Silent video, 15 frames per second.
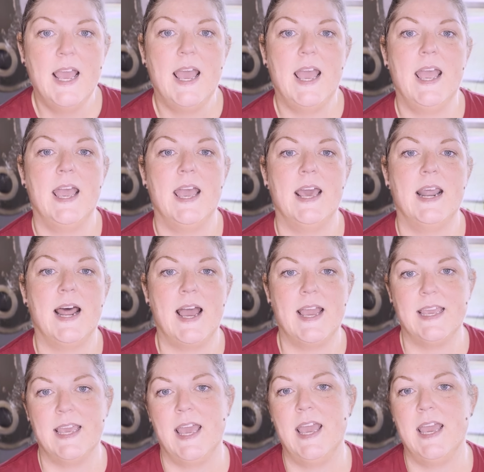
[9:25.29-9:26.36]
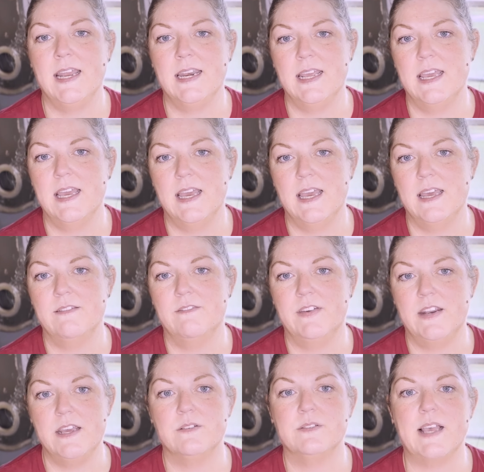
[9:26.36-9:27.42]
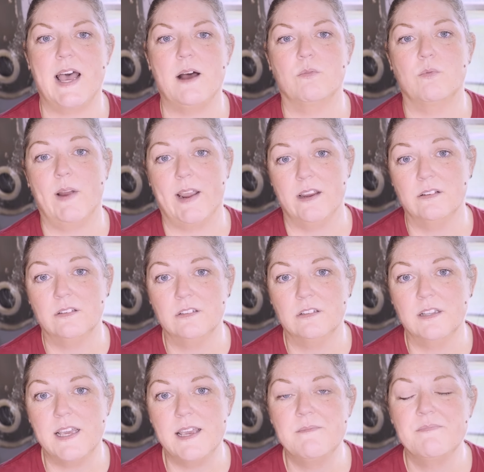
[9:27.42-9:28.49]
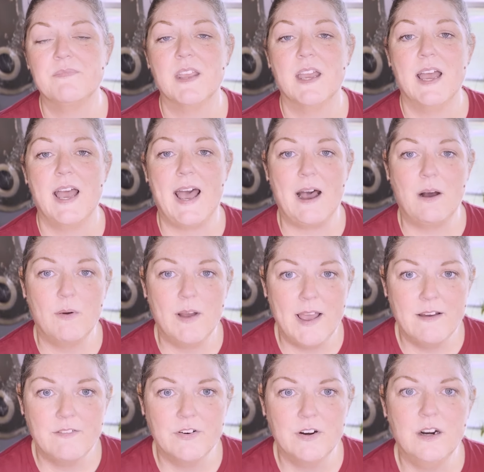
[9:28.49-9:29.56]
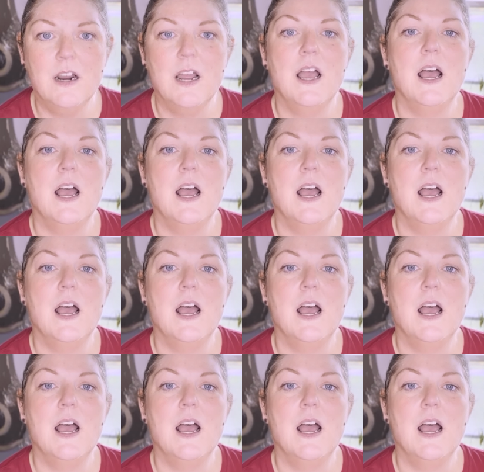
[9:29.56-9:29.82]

and I can get videos out regularly. However,